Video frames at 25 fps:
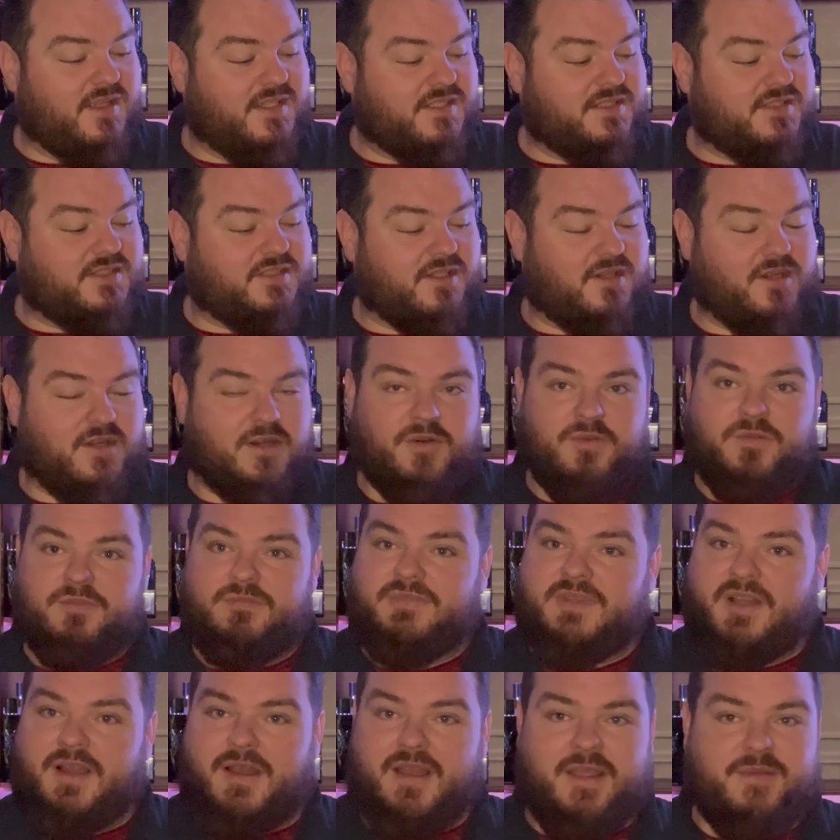So
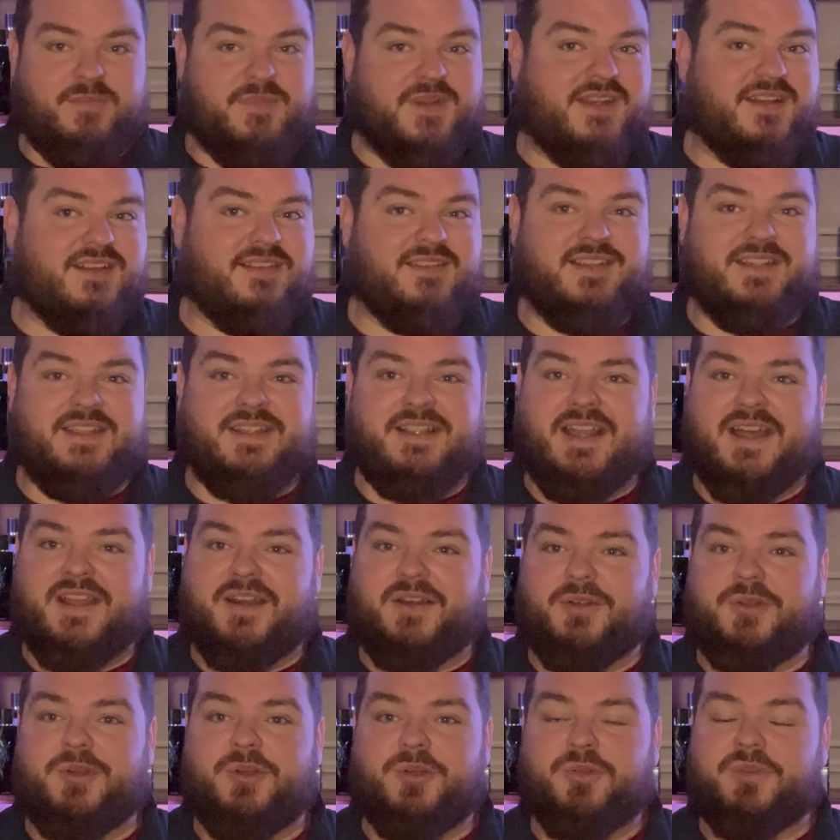I immediately kind
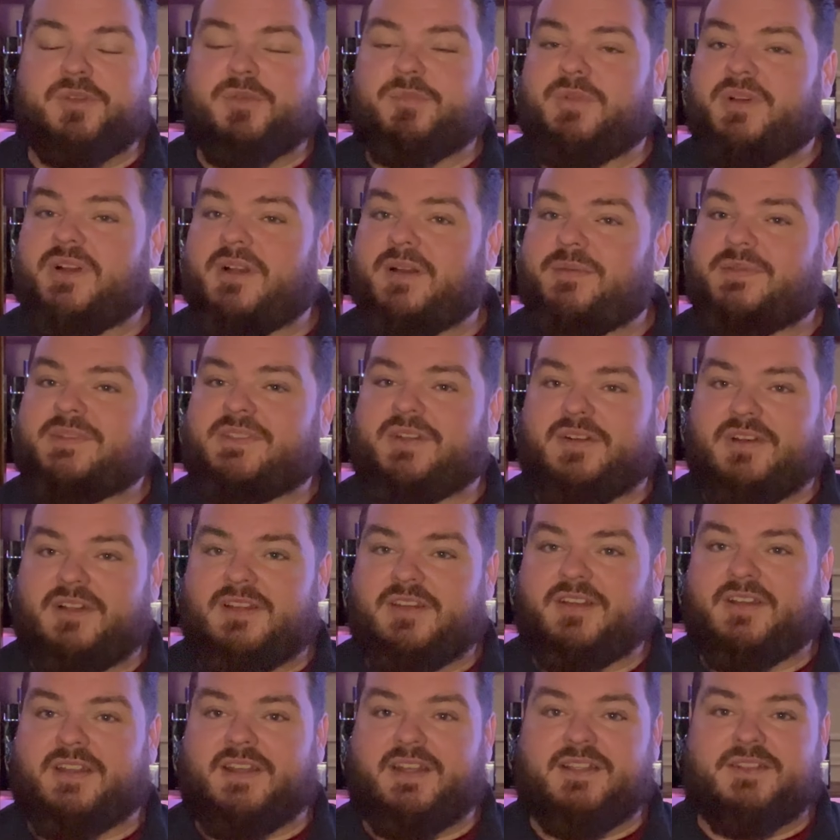of Googled them up, started
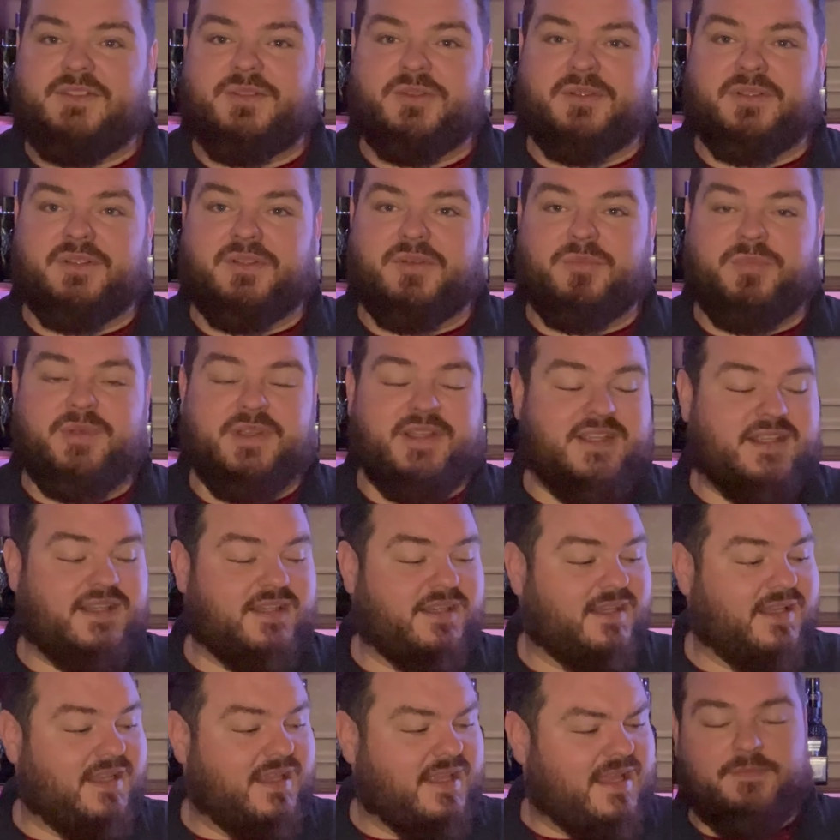looking into a little bit.
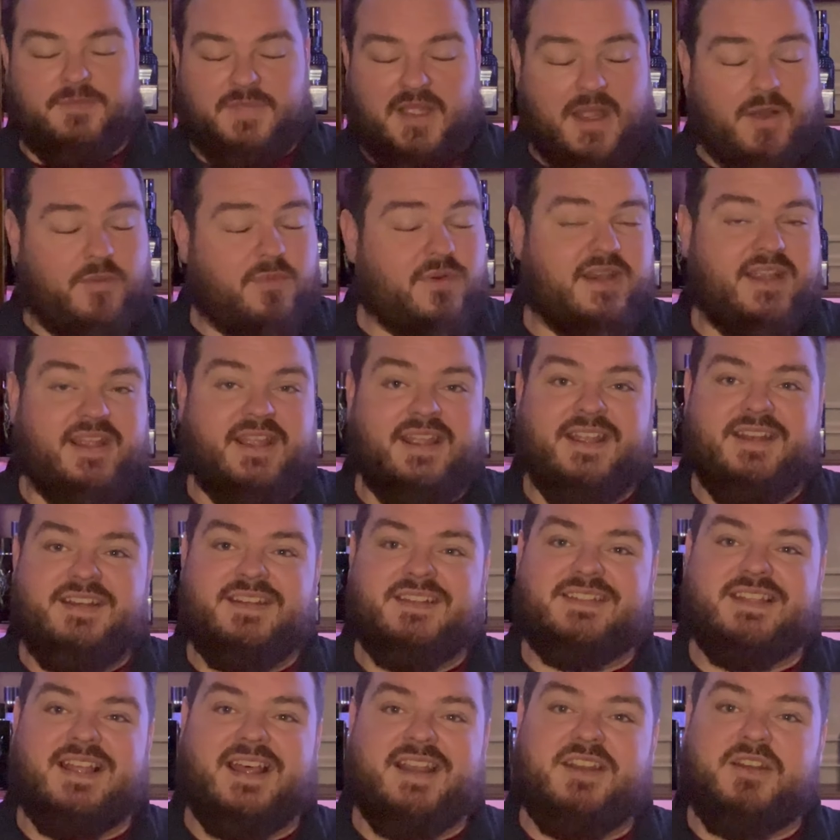I went ahead and
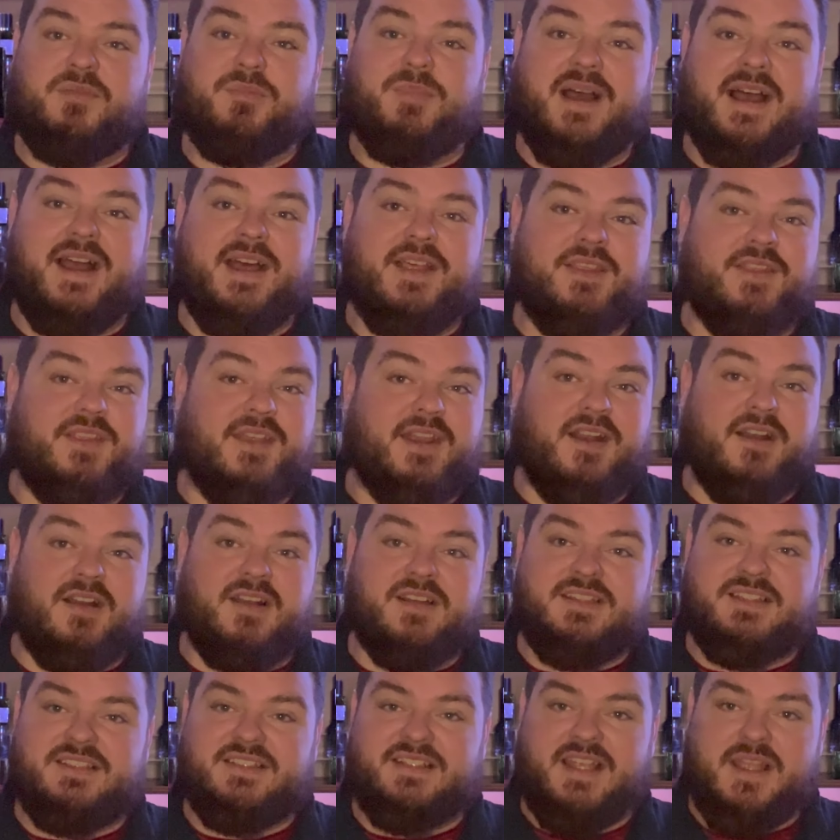decided to buy their
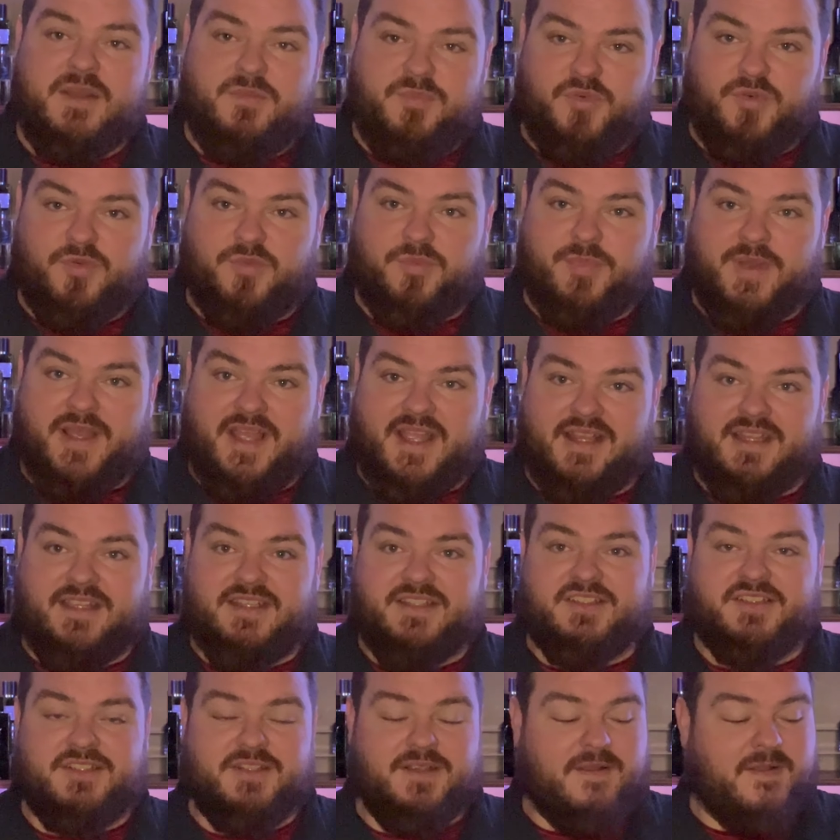sample
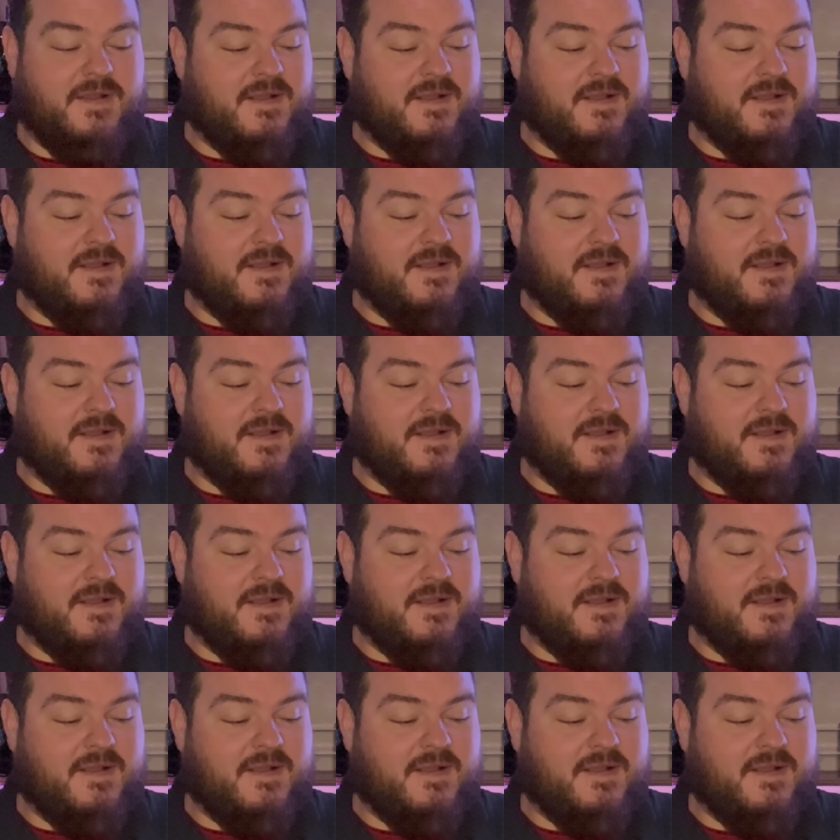package.